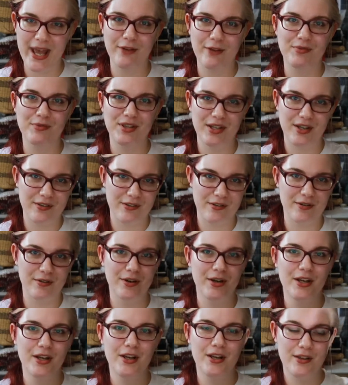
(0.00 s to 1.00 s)
the other
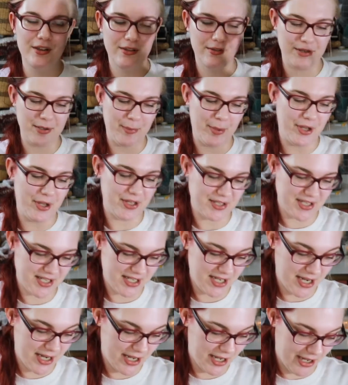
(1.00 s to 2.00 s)
3 balls
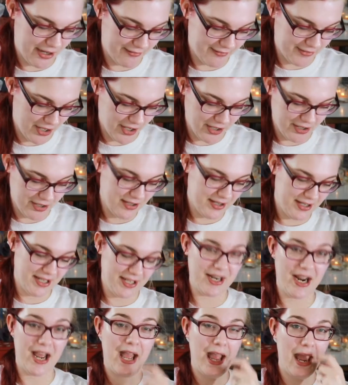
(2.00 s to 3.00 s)
of yarn that
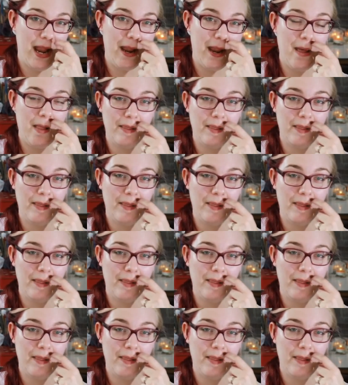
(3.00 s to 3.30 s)
I